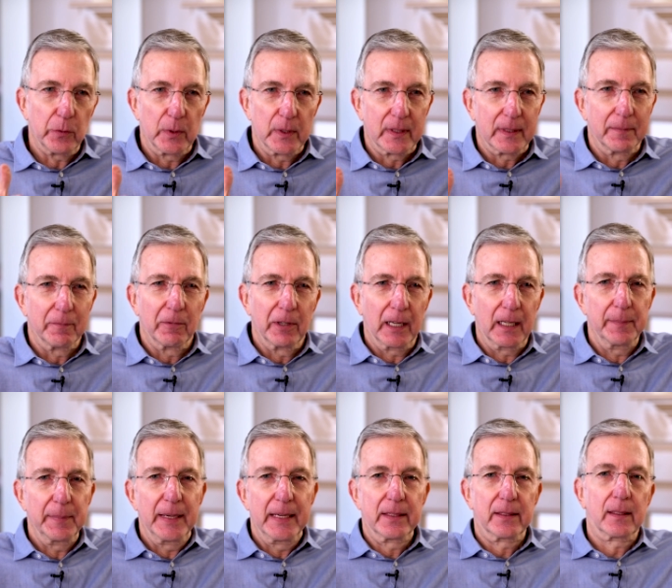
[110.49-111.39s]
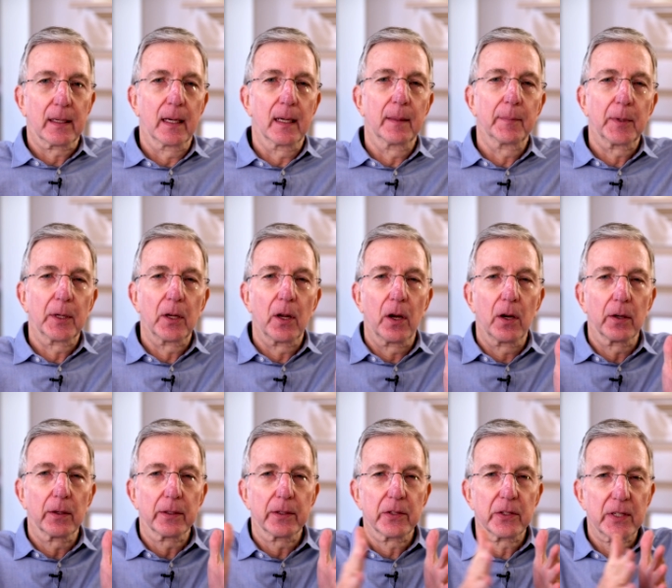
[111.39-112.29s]
which really means come
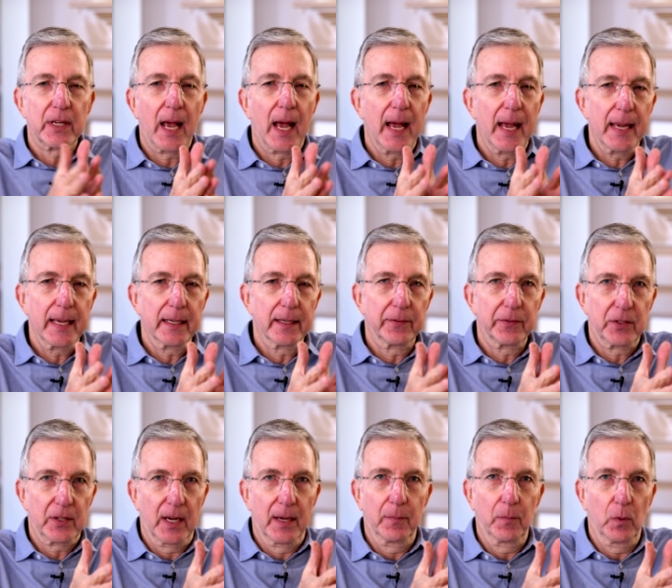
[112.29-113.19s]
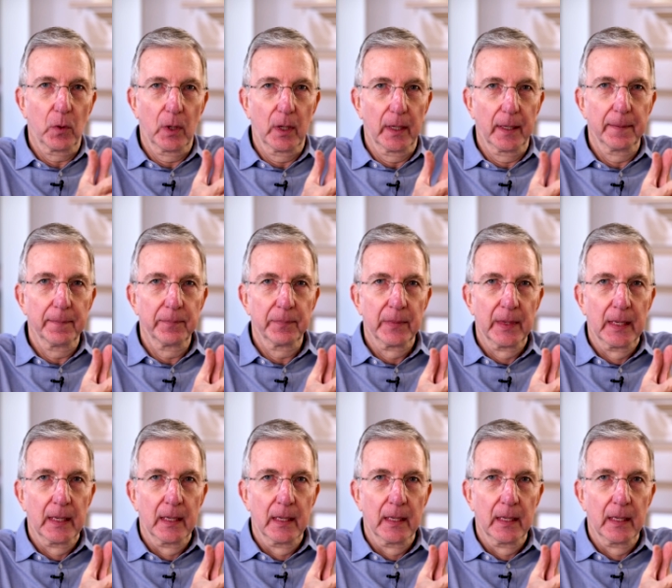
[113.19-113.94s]
alongside of someone